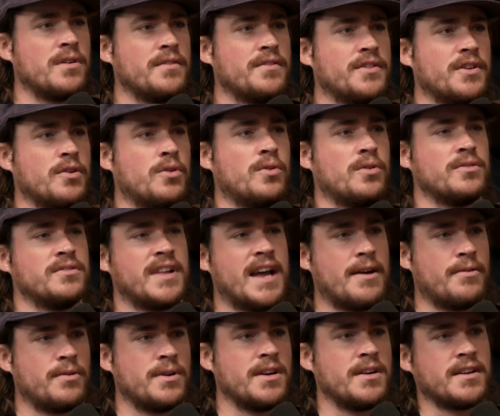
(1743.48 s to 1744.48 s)
the whole
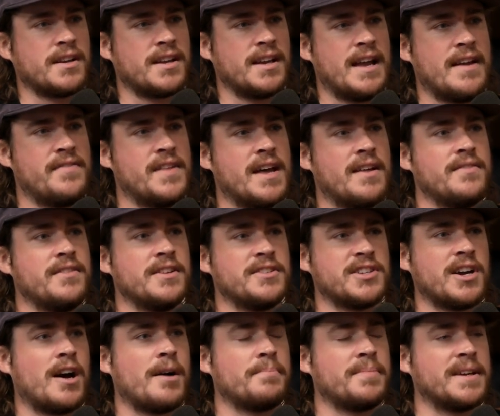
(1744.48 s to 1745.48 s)
network and then the
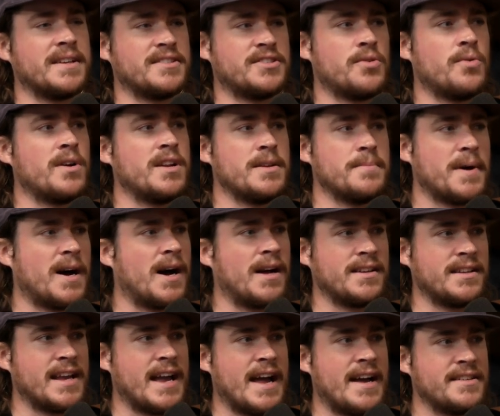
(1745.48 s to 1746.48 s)
top, like, 20
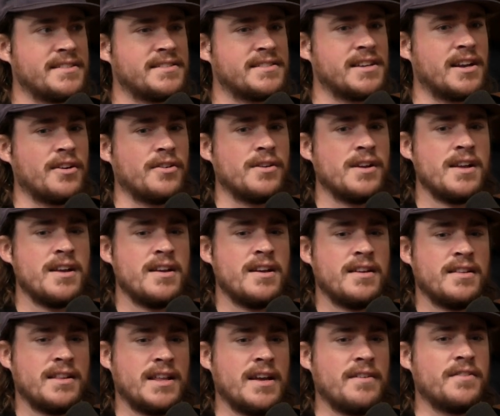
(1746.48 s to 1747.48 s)
podcasts.
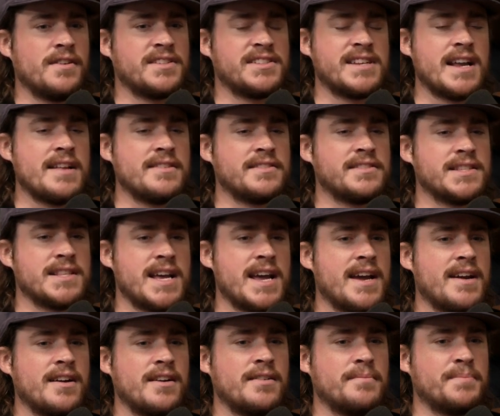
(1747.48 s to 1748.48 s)
They have a sense
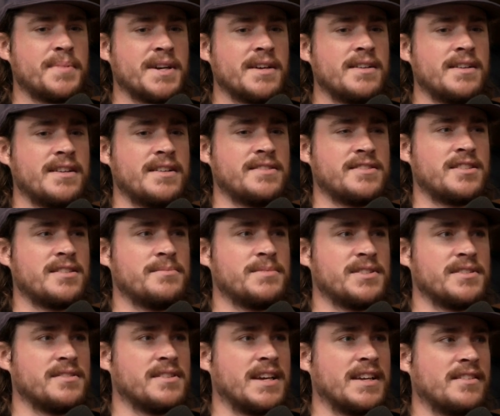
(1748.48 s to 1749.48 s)
there. But in terms
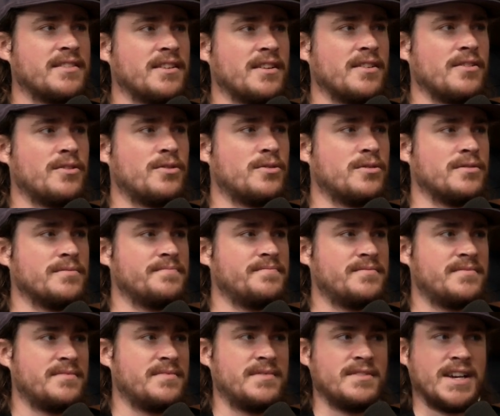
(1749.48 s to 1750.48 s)
of, like, their whole,
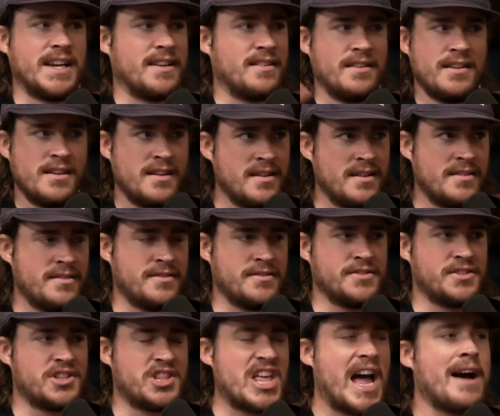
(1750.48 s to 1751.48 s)
like...
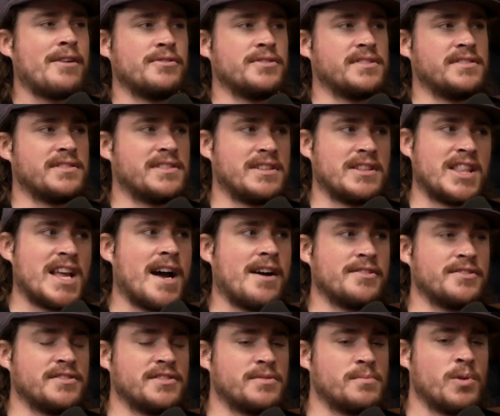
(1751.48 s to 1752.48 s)
There's thousands and
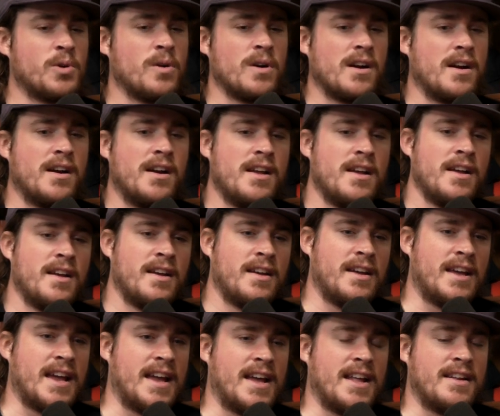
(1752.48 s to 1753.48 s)
thousands more.
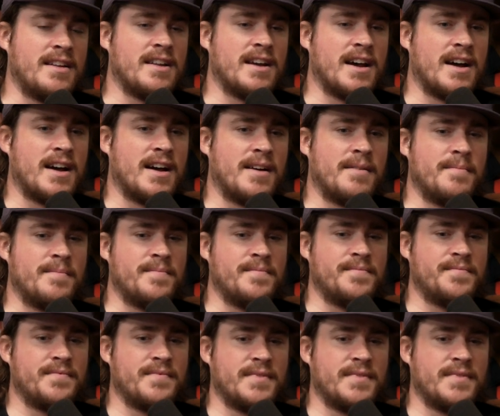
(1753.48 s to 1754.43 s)
And,